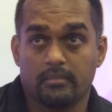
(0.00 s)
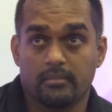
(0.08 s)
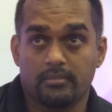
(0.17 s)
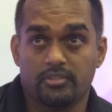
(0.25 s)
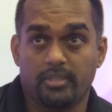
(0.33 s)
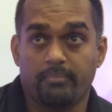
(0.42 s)

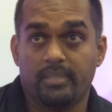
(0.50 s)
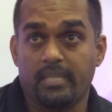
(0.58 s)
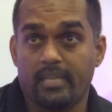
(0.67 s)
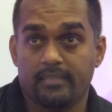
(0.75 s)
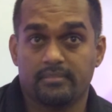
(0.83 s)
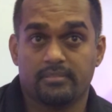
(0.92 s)

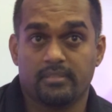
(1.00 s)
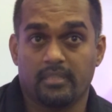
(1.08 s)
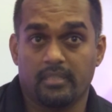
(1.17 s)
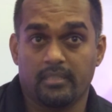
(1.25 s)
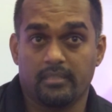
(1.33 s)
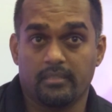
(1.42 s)
GPS
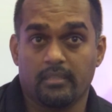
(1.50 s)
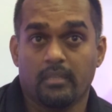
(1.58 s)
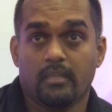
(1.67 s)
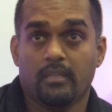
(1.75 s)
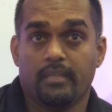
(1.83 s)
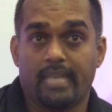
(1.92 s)
and
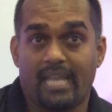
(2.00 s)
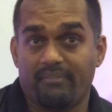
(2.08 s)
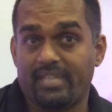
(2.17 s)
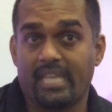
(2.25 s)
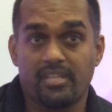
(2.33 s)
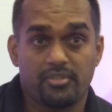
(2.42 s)

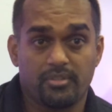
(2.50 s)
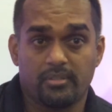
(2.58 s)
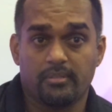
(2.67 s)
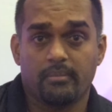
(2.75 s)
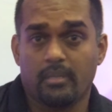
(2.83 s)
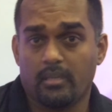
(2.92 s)

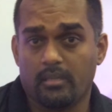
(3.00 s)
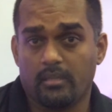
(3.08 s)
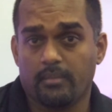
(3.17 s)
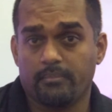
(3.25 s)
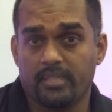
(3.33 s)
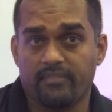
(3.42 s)
navigation
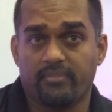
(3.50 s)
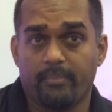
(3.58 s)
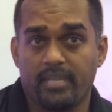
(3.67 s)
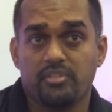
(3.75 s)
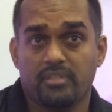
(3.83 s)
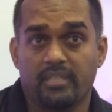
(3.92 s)

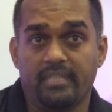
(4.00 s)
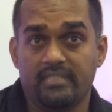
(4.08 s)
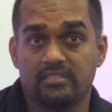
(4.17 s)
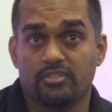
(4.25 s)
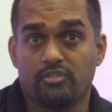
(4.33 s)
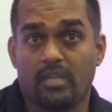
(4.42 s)
information that
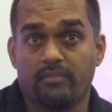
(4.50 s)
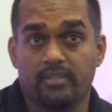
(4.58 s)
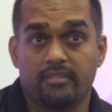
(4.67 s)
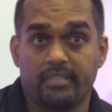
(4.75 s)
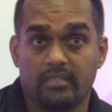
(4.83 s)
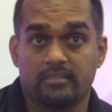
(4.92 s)
needs to travel
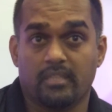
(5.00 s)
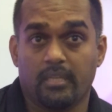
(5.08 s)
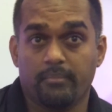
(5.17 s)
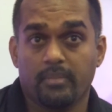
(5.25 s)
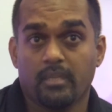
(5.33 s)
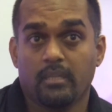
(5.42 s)
in real
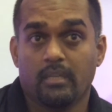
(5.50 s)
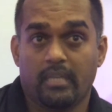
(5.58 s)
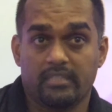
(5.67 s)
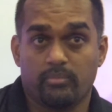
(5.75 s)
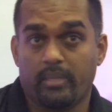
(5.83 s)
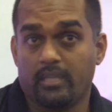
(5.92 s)
time,
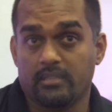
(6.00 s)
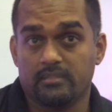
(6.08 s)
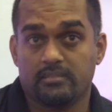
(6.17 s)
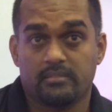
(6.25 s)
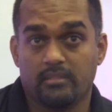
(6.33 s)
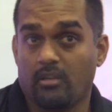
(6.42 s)
as well
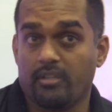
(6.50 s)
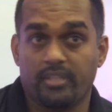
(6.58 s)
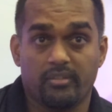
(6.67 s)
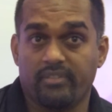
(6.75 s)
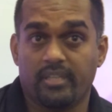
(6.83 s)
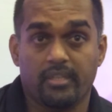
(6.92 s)
as
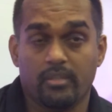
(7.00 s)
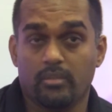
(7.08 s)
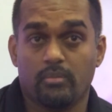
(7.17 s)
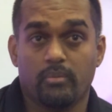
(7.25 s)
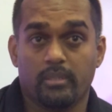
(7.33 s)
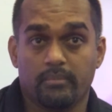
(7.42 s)
audio,
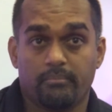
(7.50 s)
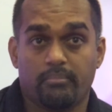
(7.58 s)
video, and